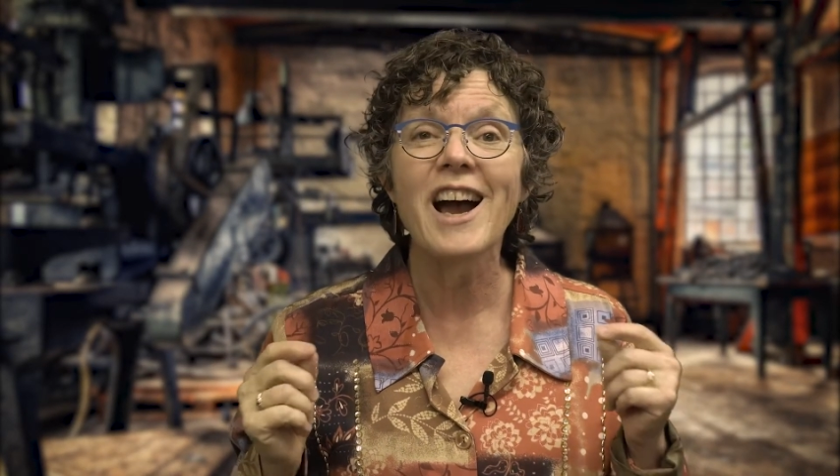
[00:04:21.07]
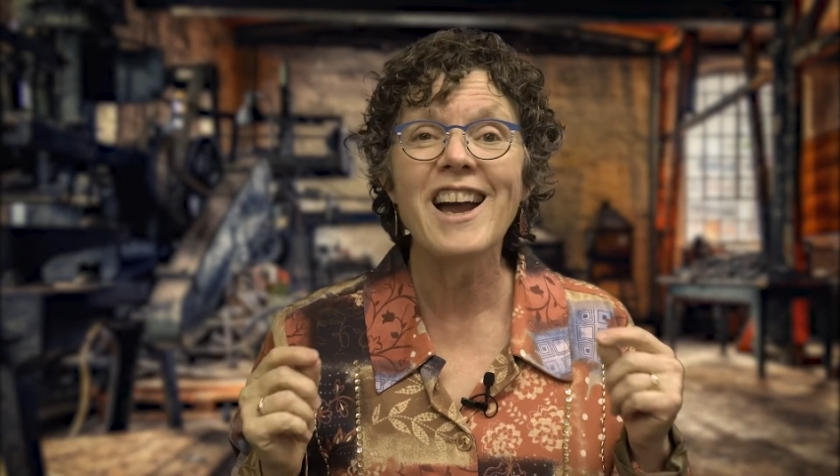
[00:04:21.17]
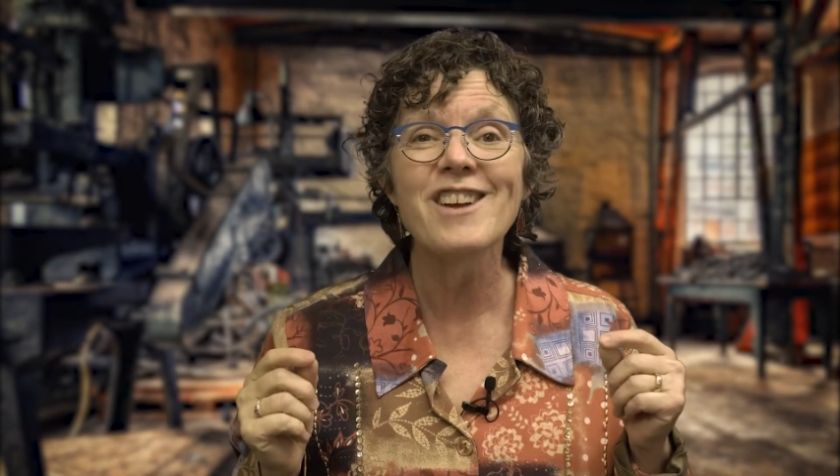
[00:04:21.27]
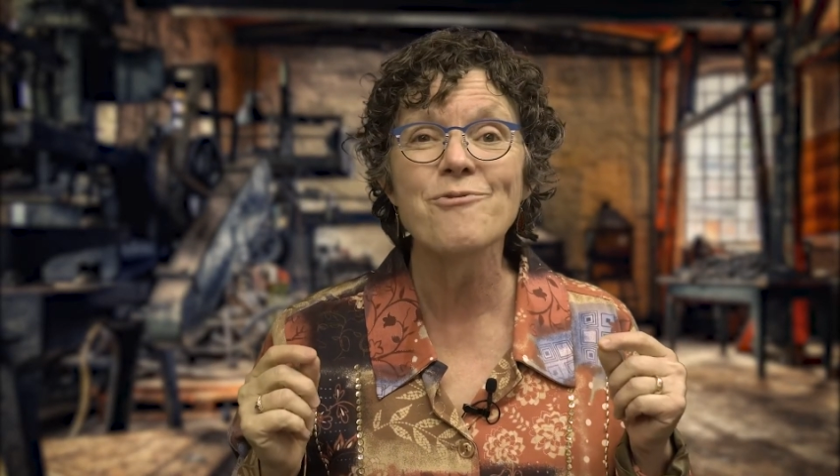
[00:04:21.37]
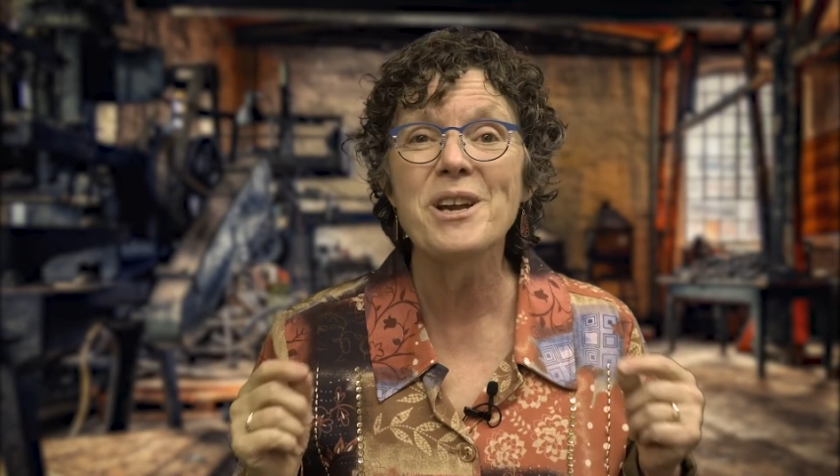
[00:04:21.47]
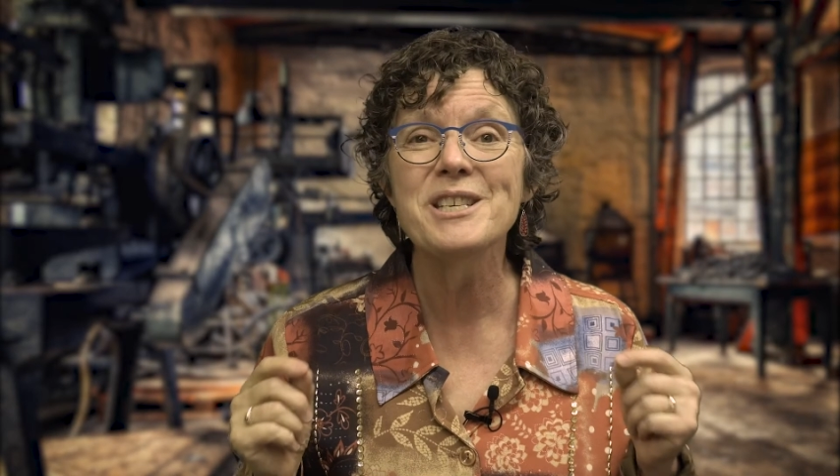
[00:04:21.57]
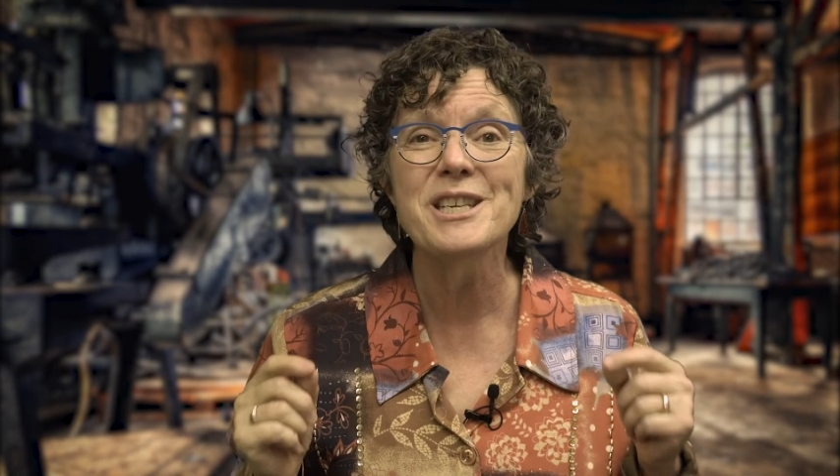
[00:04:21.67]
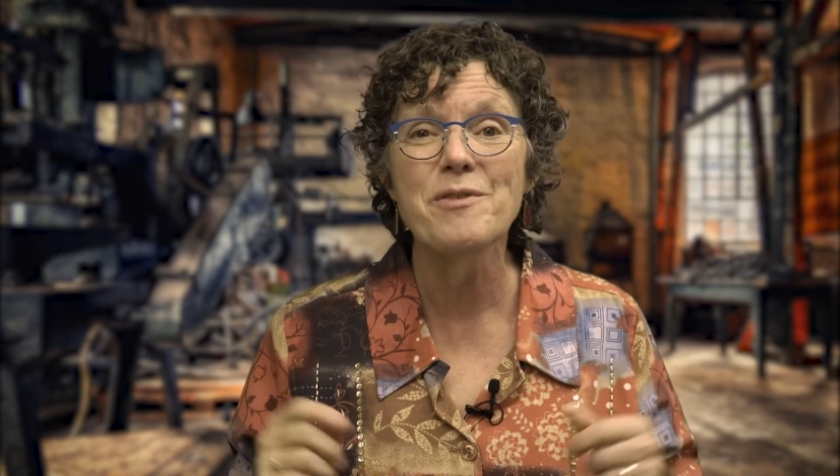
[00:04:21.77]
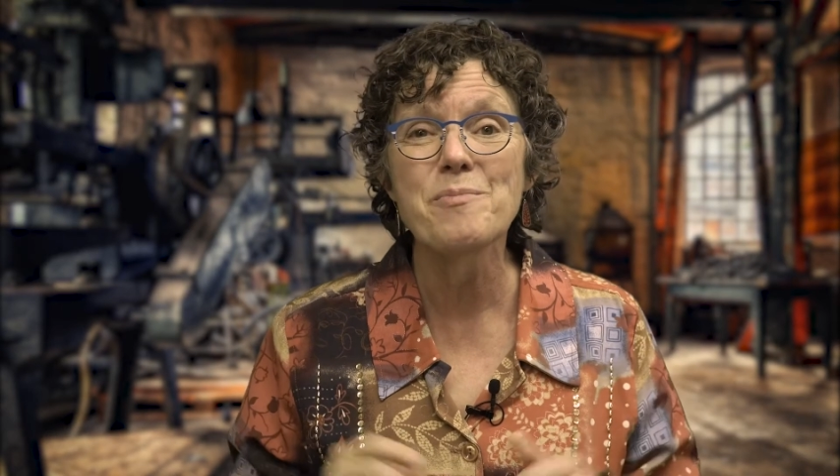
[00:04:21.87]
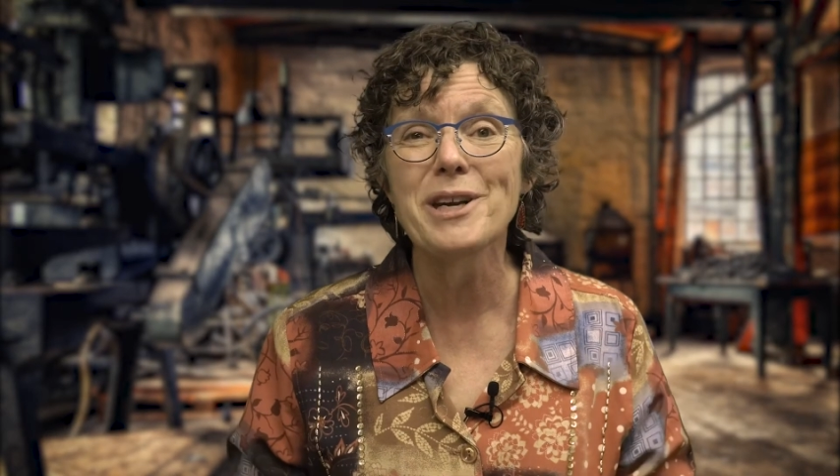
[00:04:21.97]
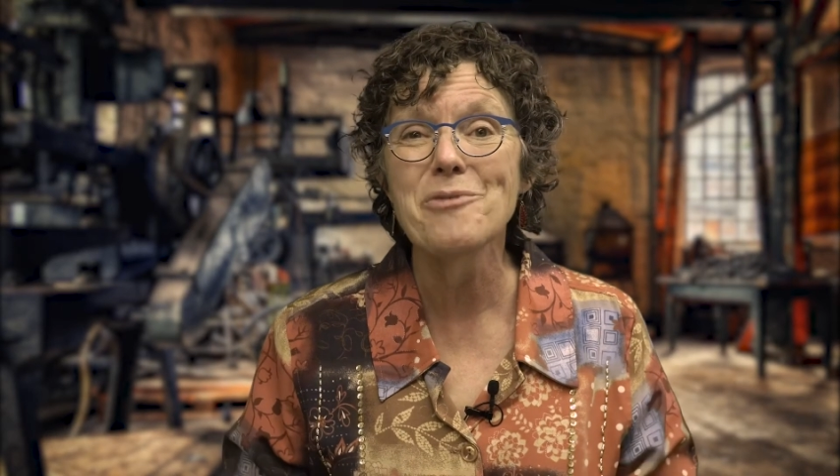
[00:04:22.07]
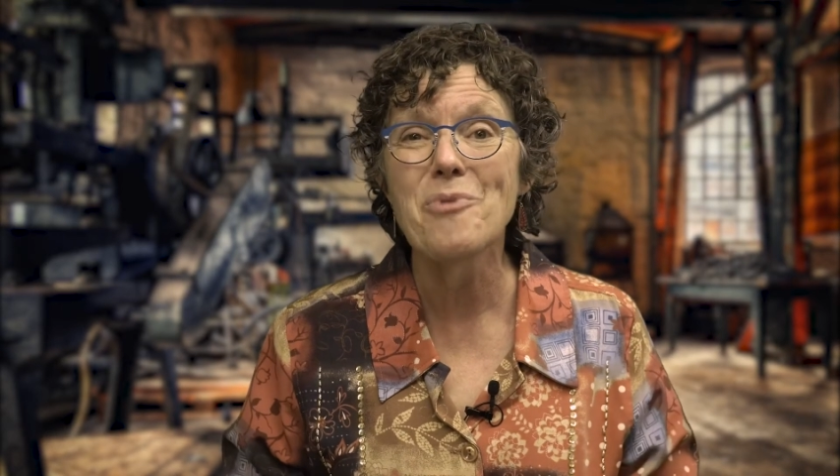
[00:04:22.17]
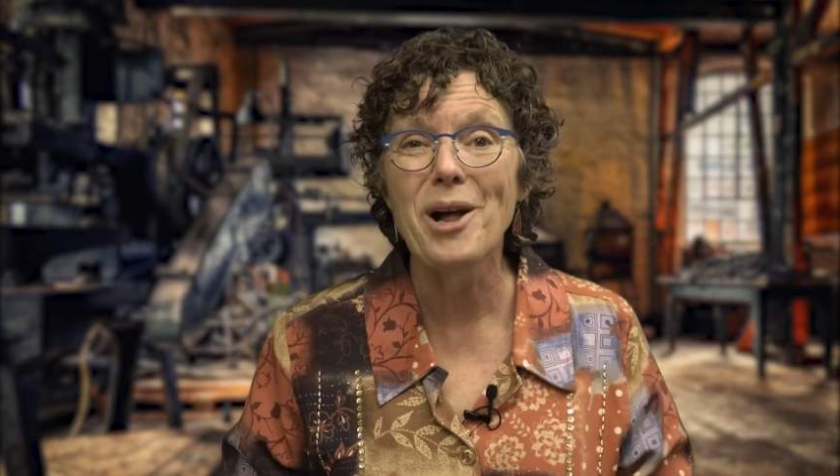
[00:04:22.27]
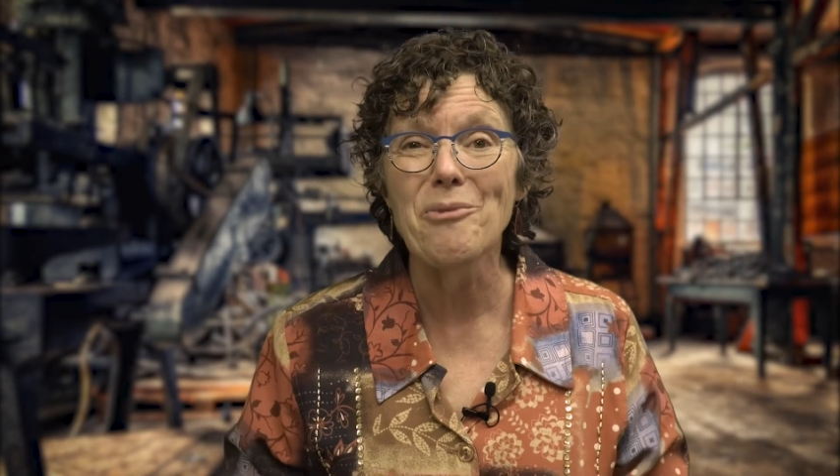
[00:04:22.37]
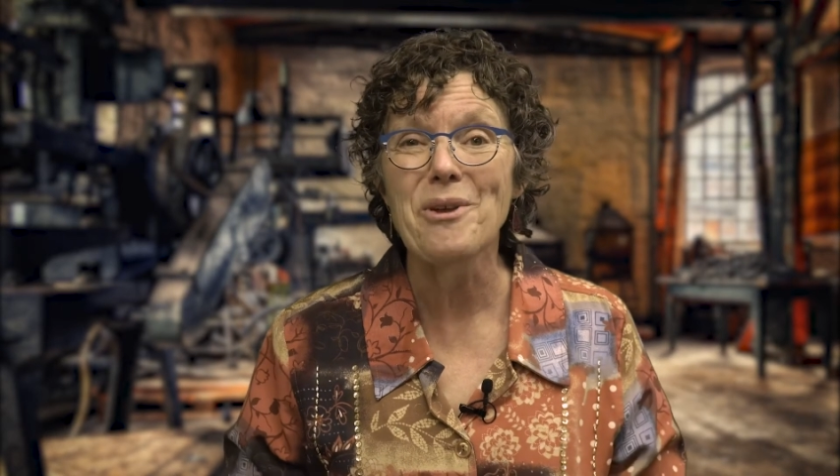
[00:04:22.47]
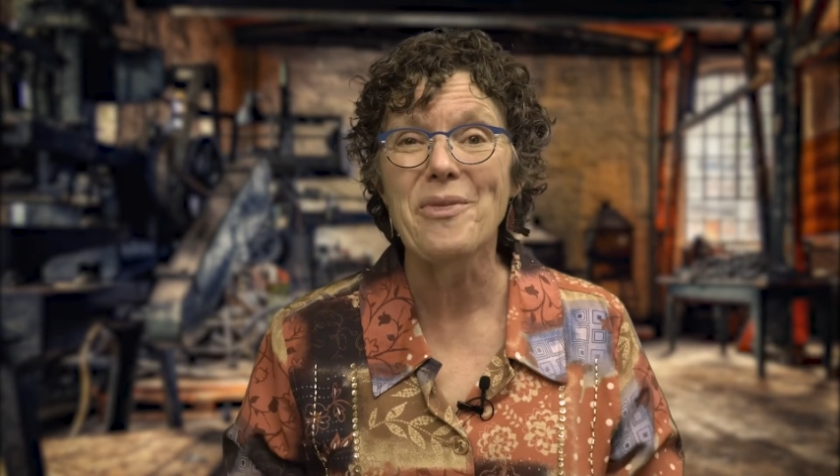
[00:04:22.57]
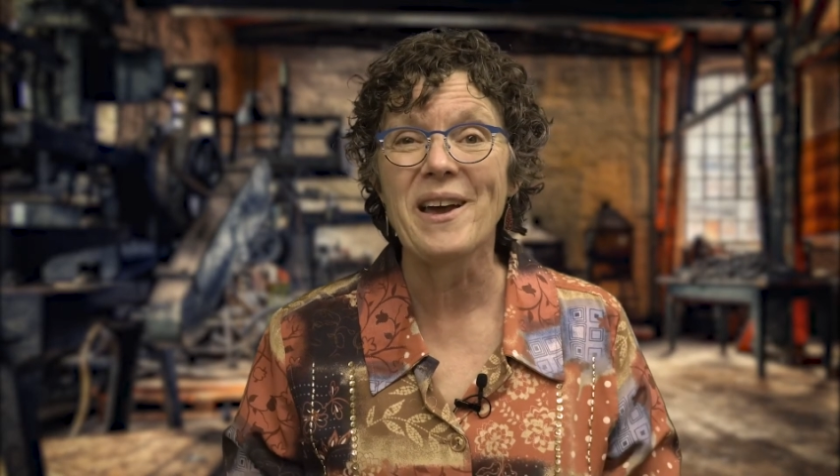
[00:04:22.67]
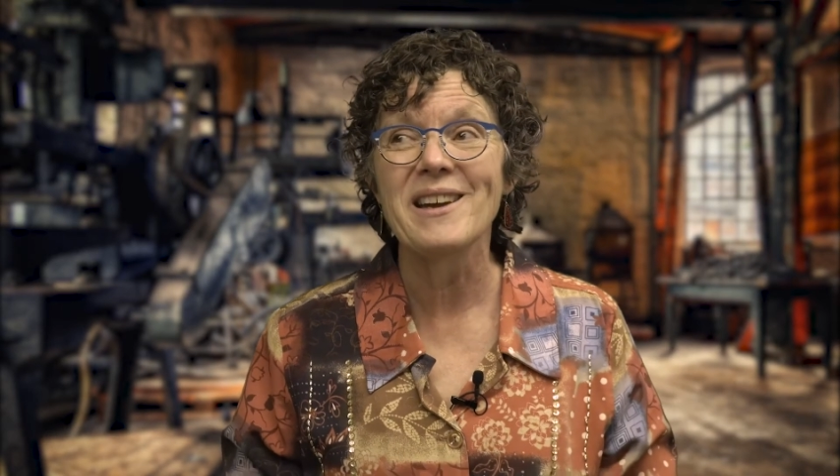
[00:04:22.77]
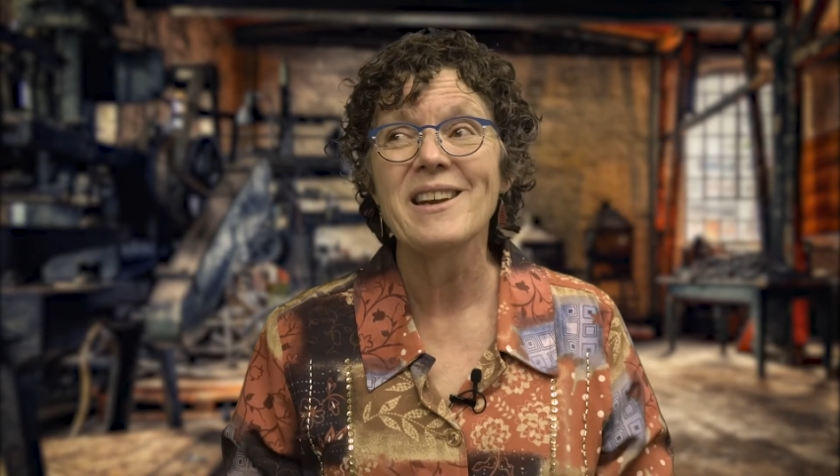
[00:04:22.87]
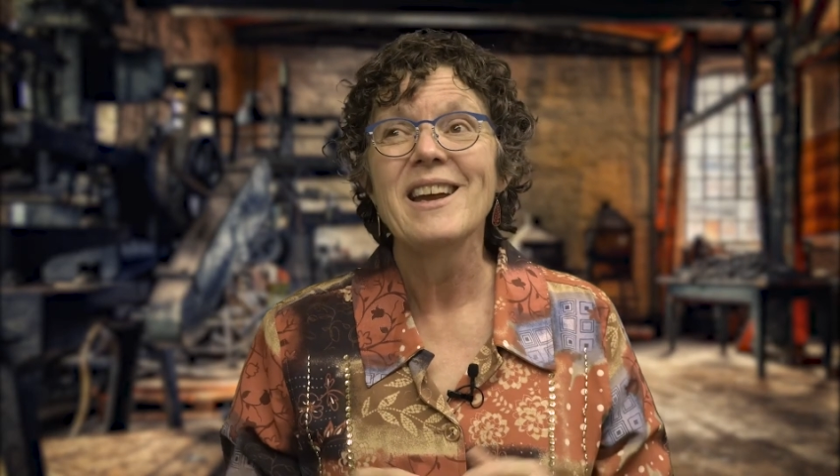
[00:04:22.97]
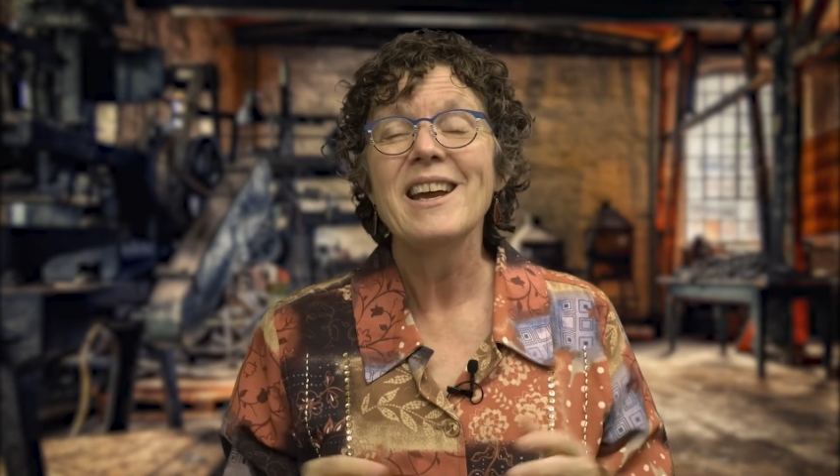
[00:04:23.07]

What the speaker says: I raised everybody well with that.